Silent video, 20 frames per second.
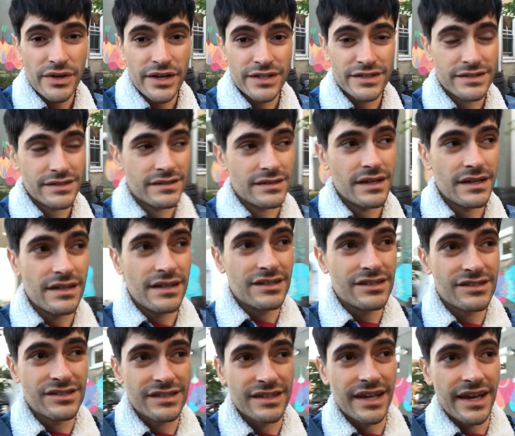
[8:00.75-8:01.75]
piss, and then
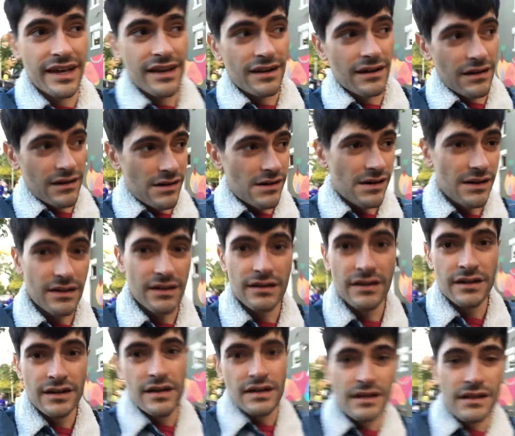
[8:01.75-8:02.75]
just get on
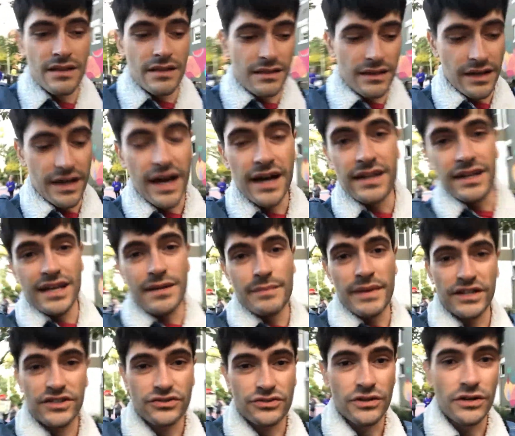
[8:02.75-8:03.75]
the goddamn
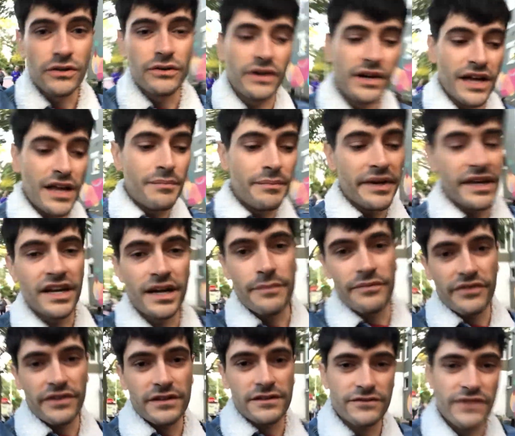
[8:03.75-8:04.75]
metro and meet
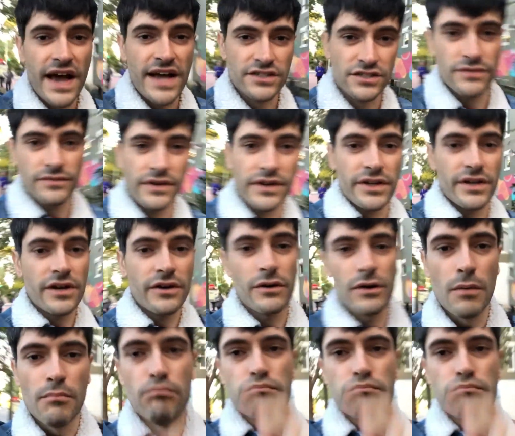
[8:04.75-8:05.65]
up for this fashion video.